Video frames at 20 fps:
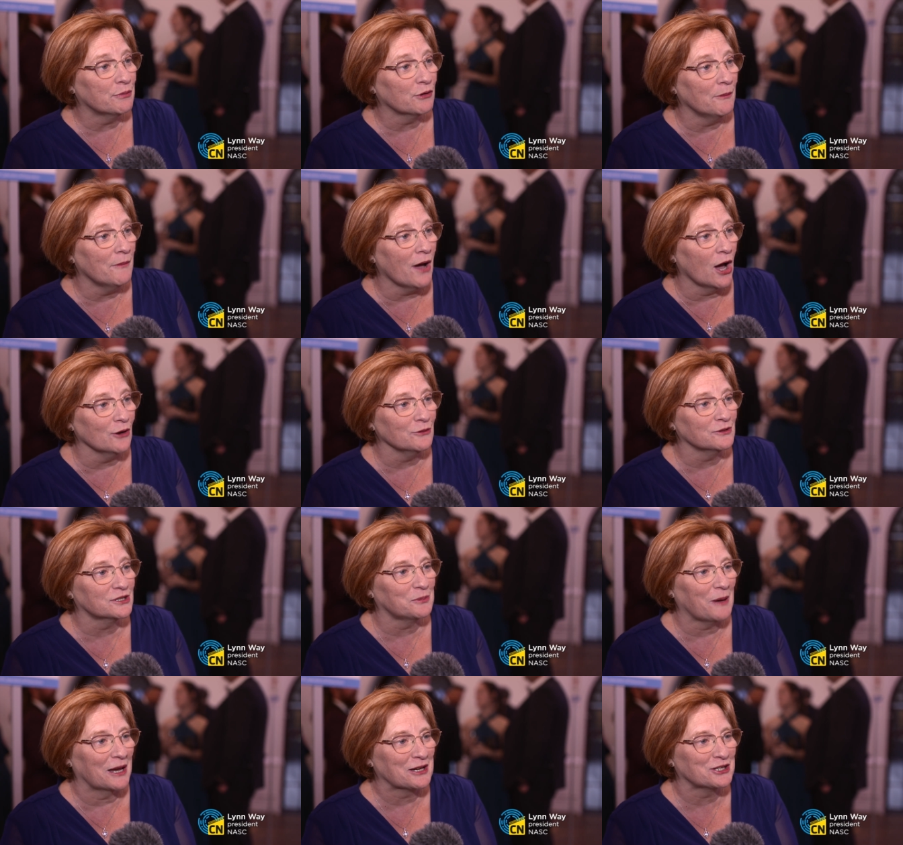promote
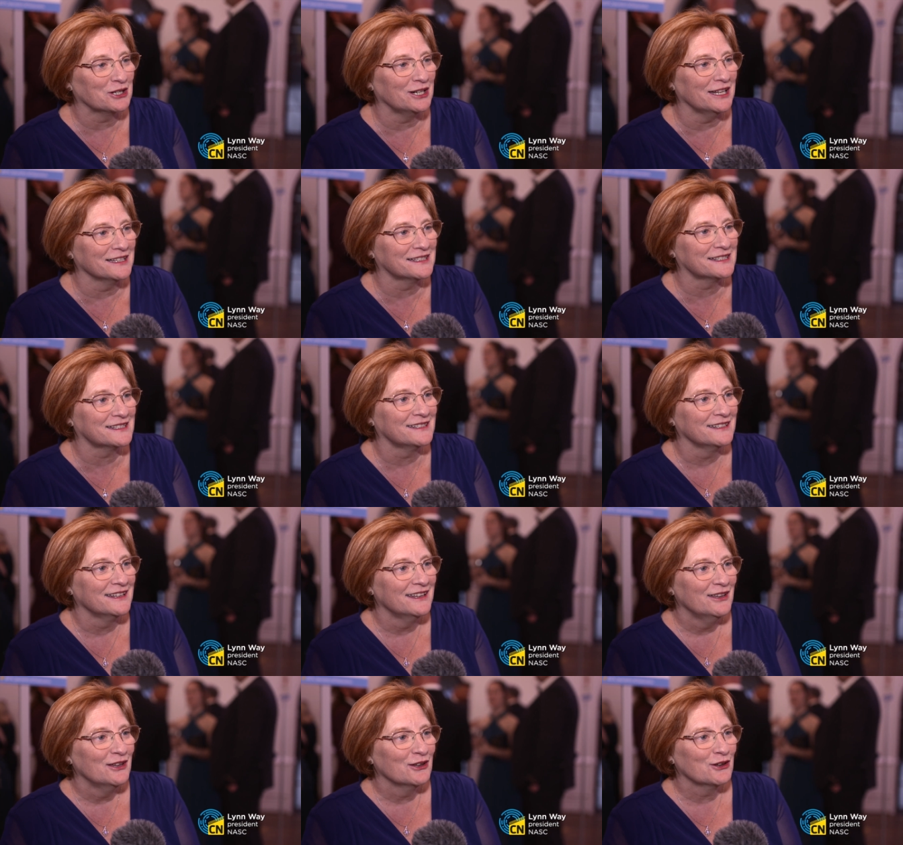specialist
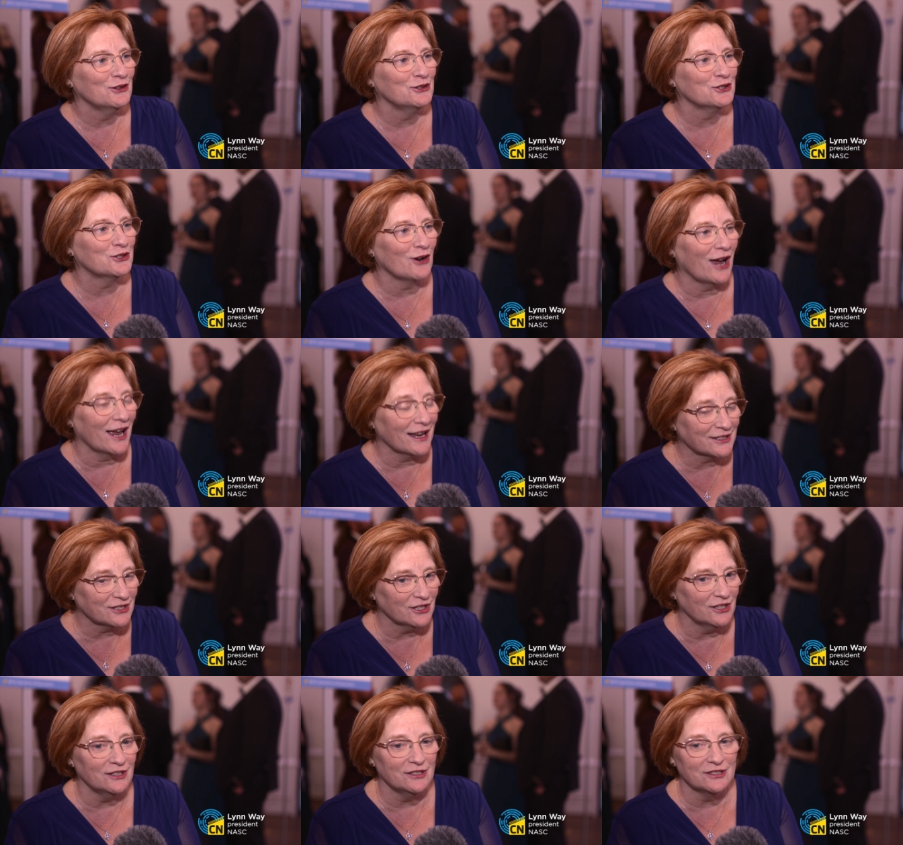
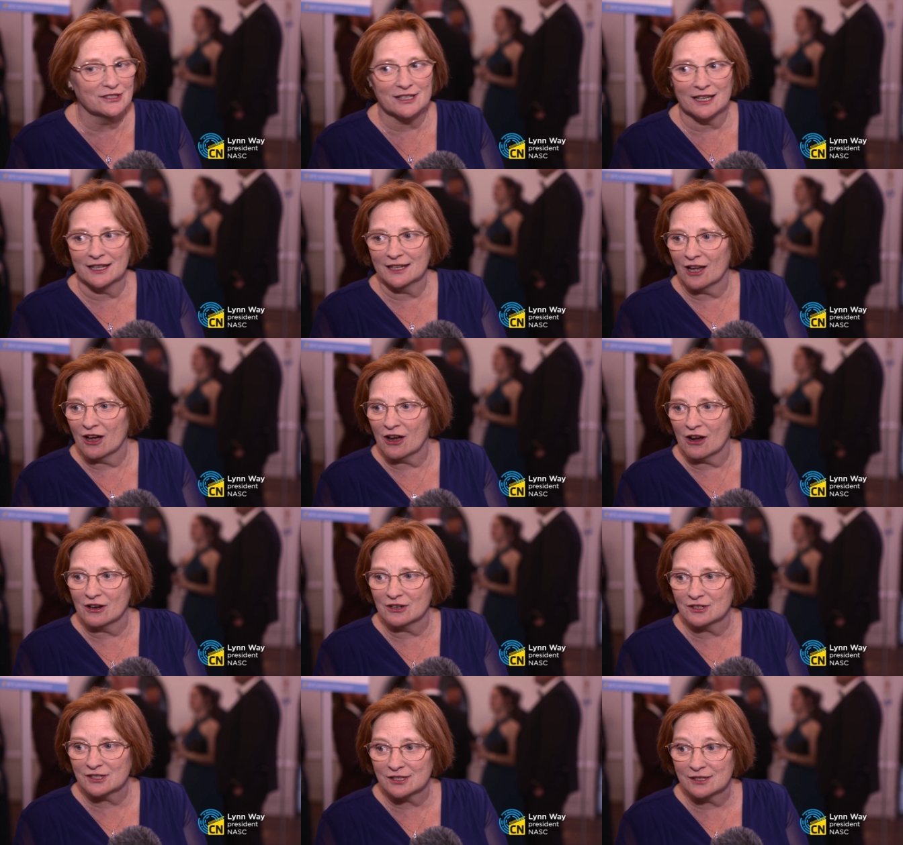contractors and
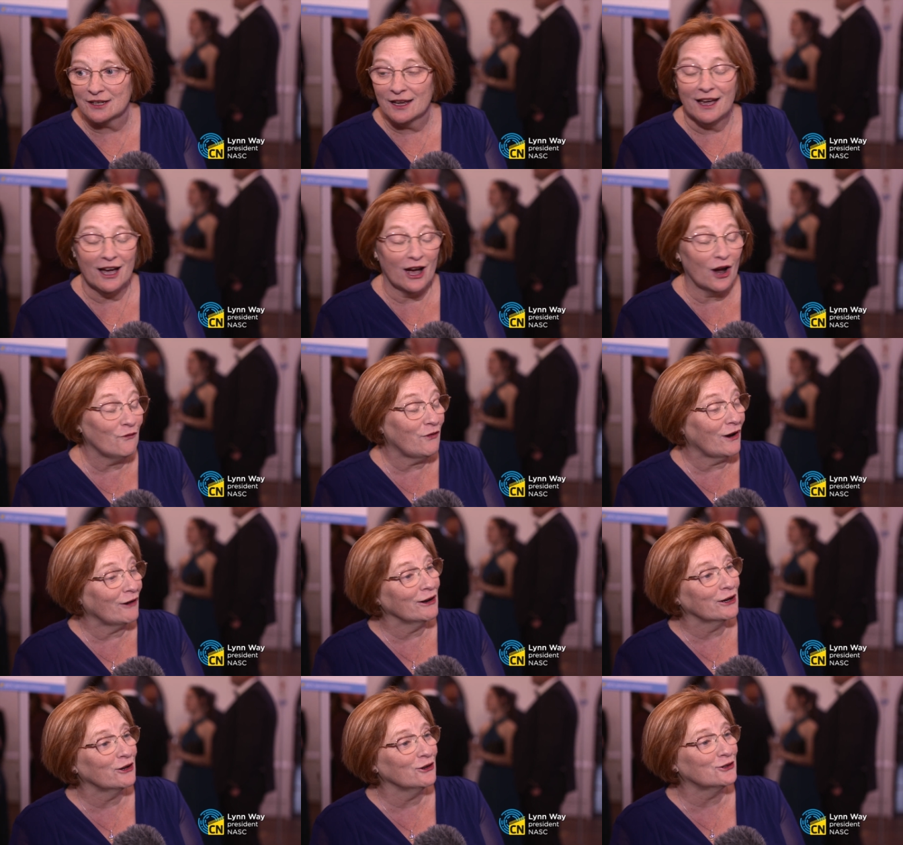ours are
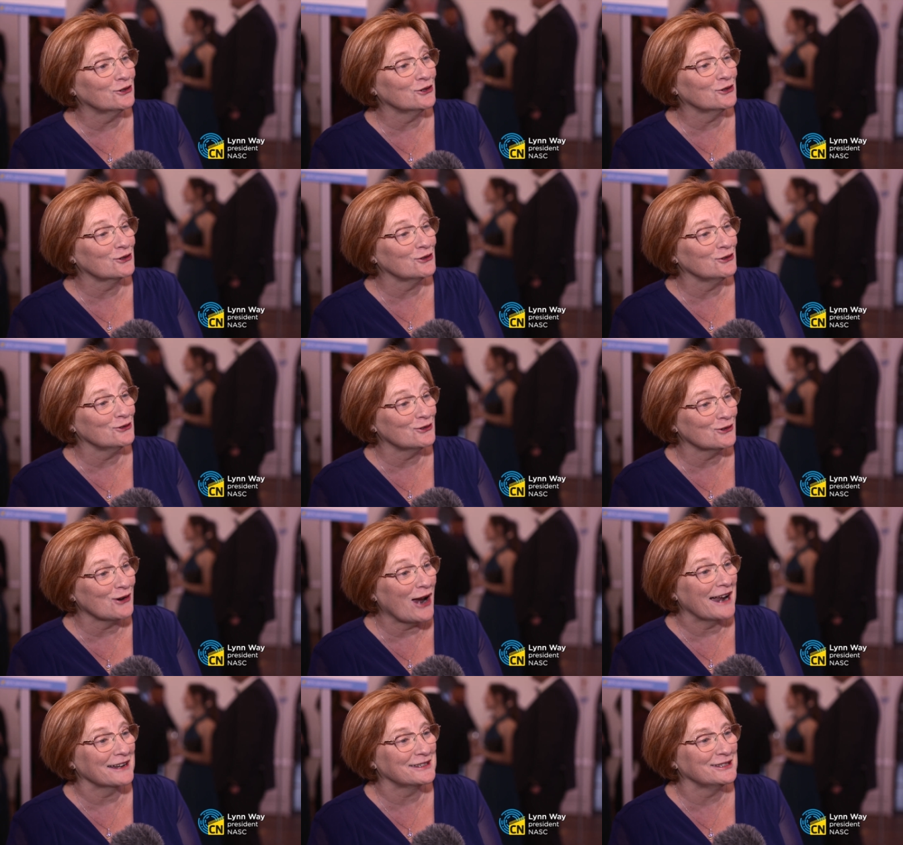very good
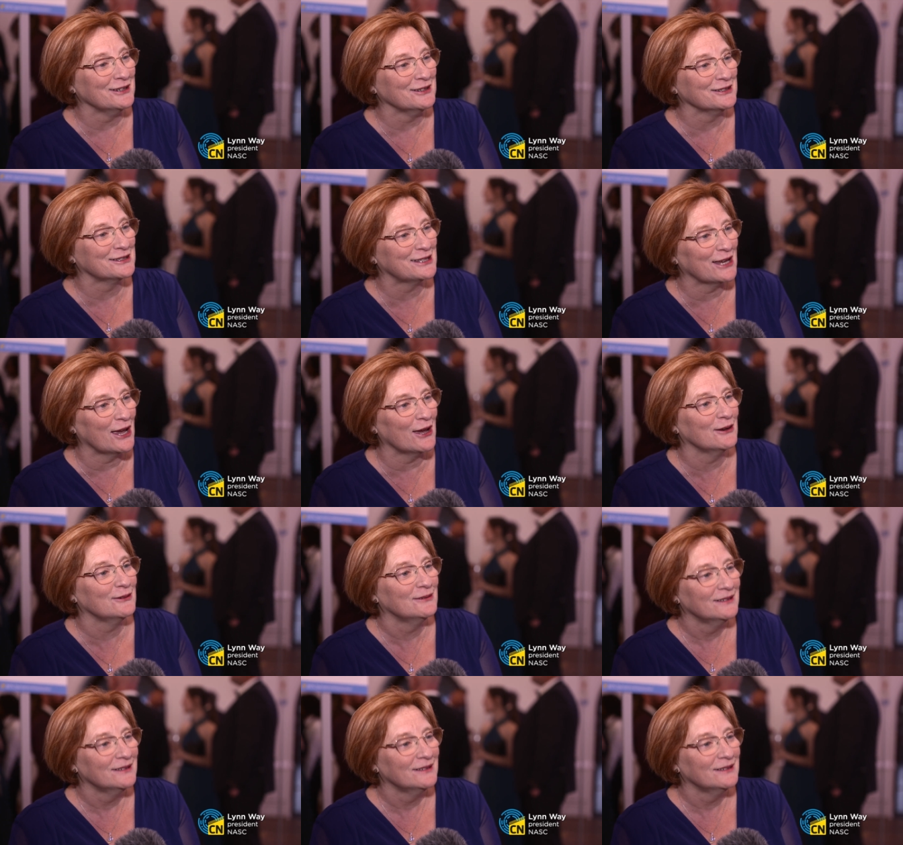contractors so